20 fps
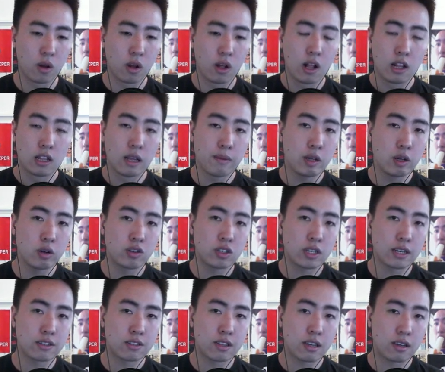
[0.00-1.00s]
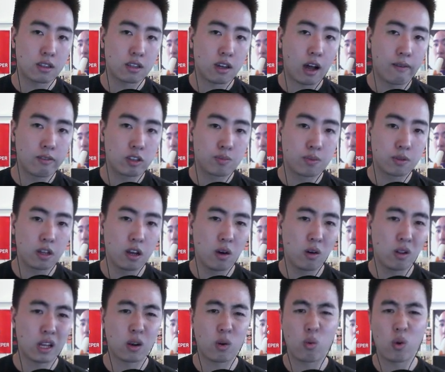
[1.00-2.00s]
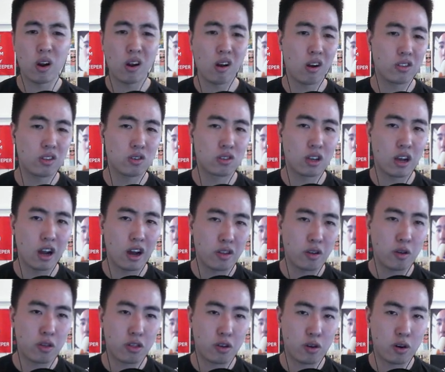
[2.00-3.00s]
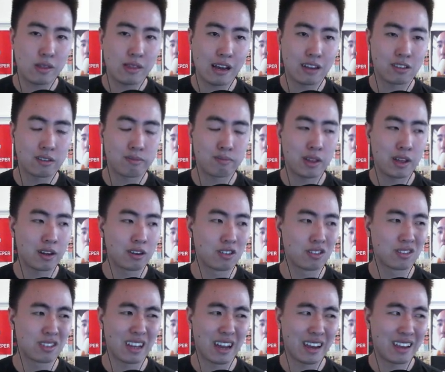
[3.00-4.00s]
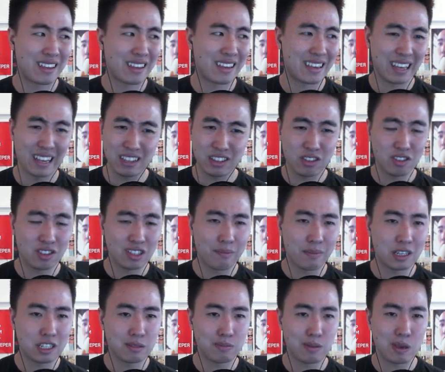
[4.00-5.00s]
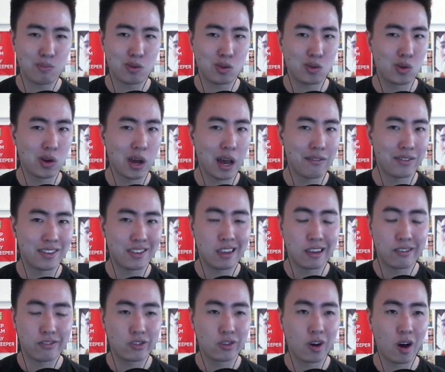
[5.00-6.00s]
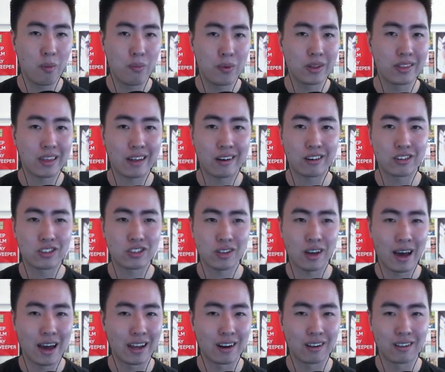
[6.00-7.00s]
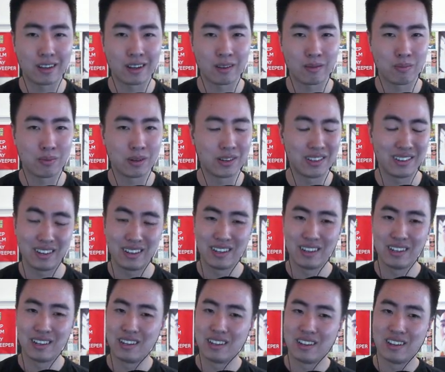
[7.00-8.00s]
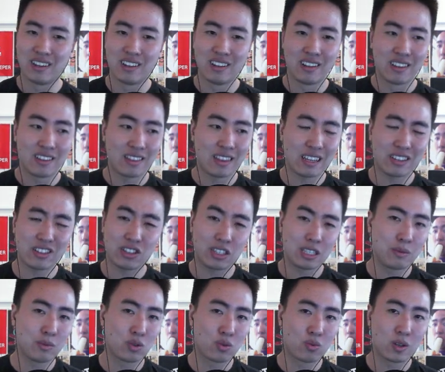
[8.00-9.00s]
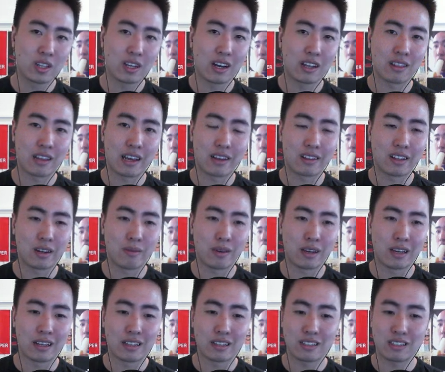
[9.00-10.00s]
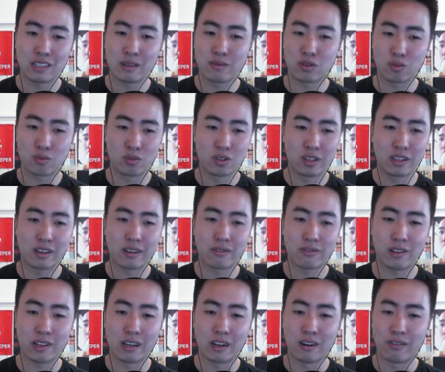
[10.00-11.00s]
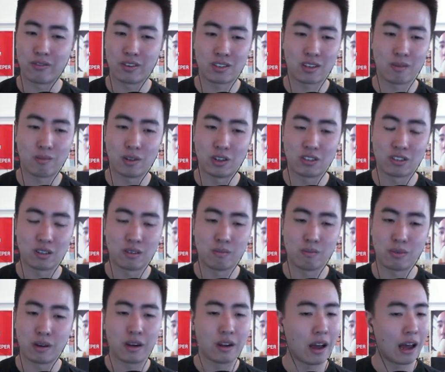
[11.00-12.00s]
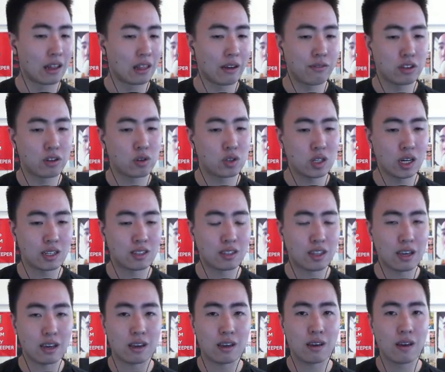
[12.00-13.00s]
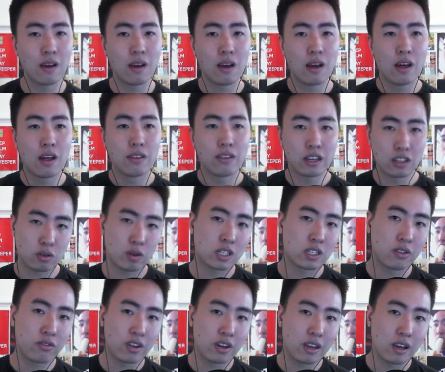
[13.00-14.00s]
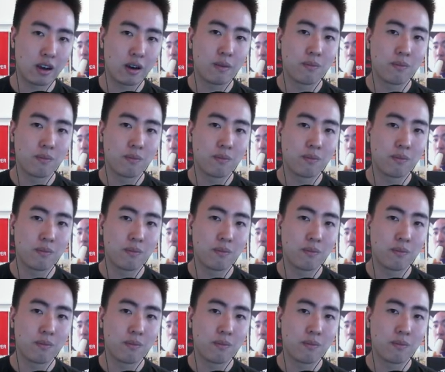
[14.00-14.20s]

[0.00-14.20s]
let me know what you guys think in the comments below. Like, where are those other 30,000 players? I guess there's a bunch of people who have TF2 open that are just idling, but that just seems really unlikely to me. It seems really inflated for some reason, but I'd love to know what you guys think. Thanks for watching the video.